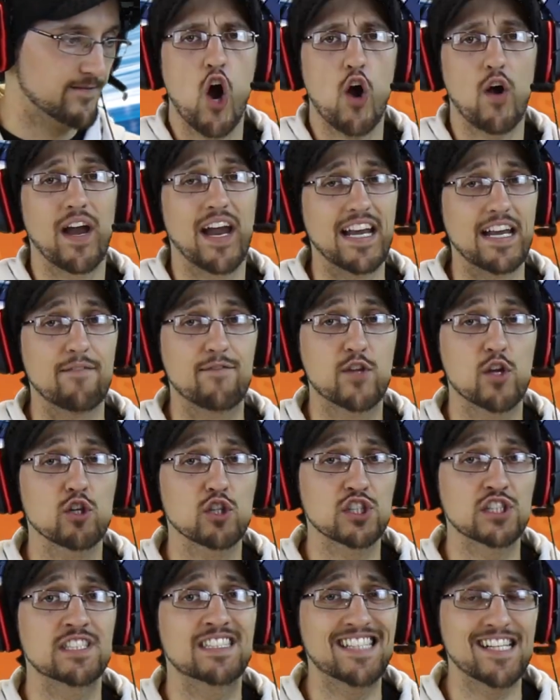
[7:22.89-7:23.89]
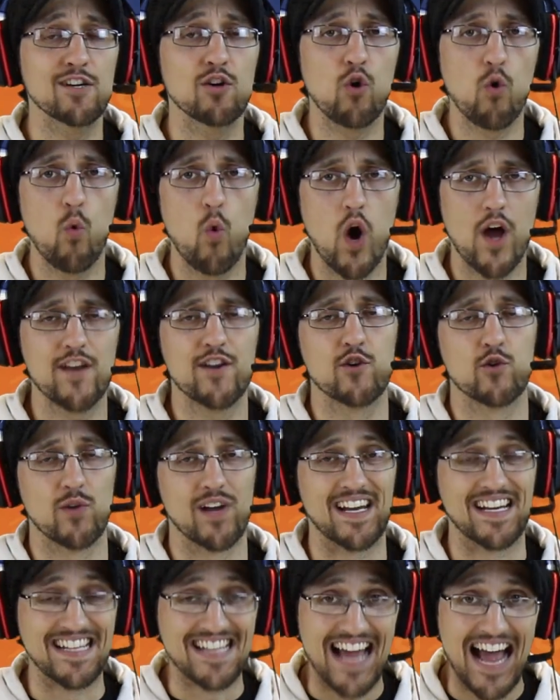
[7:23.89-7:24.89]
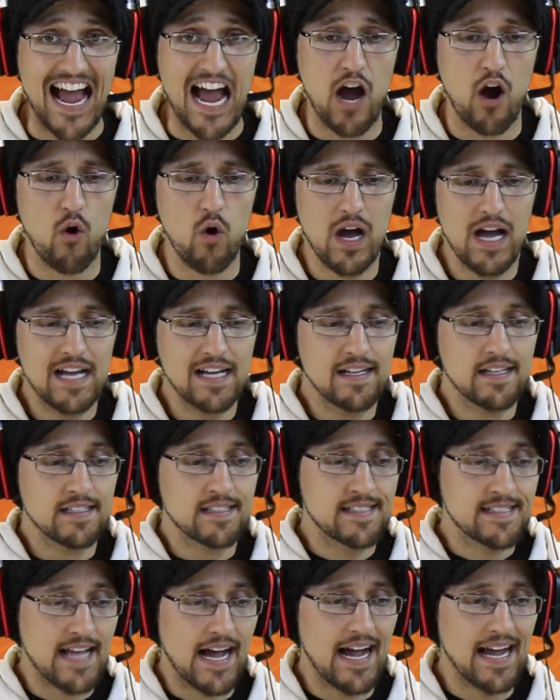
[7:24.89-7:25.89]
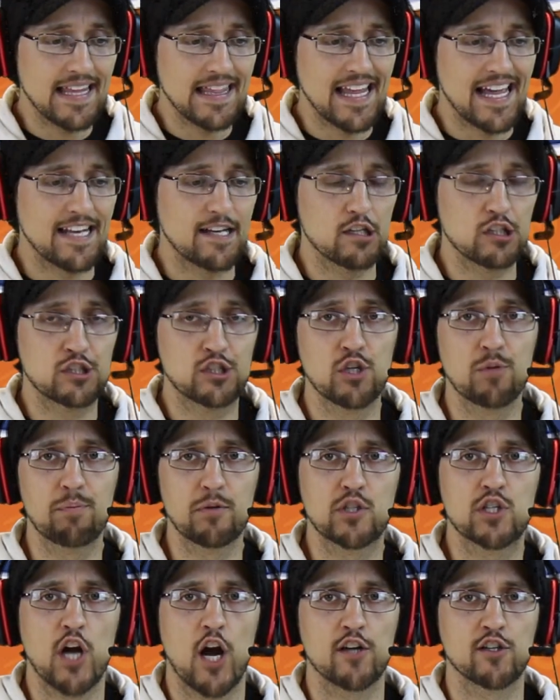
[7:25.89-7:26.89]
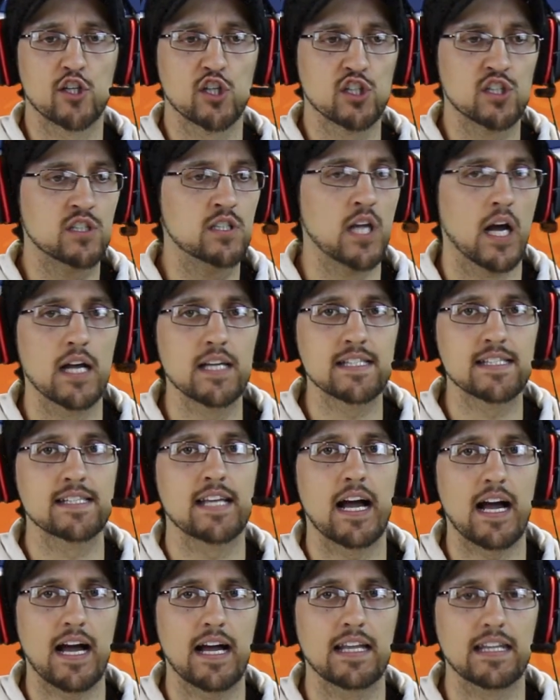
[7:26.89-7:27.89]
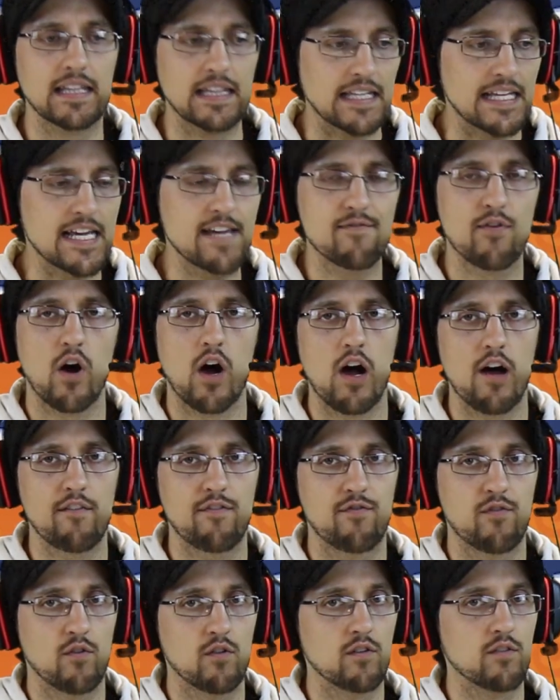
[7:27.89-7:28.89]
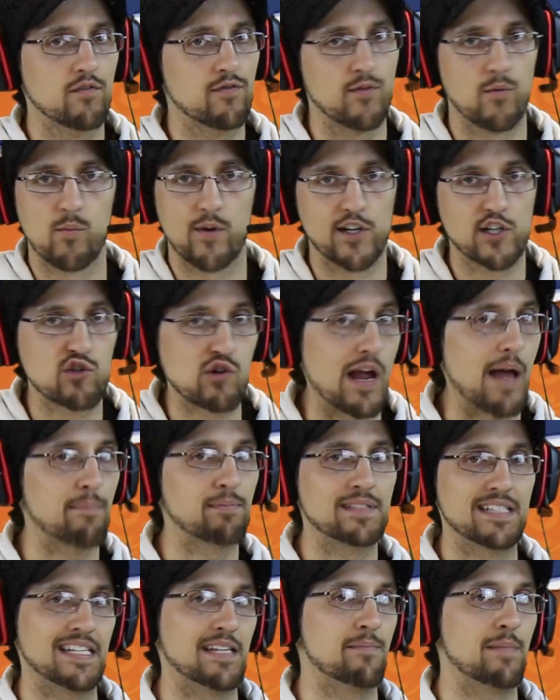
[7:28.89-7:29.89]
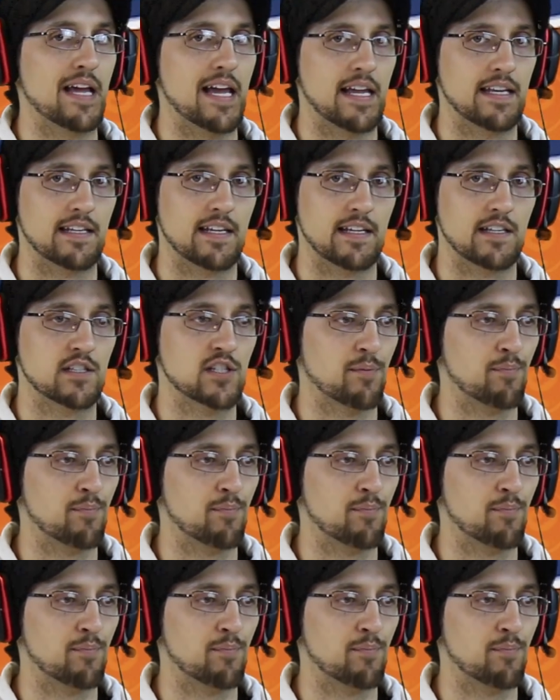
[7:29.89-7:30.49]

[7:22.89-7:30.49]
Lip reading: Alright, and if you're still wondering now, Skylanders Superchargers does not leave off from where Trap Team ended.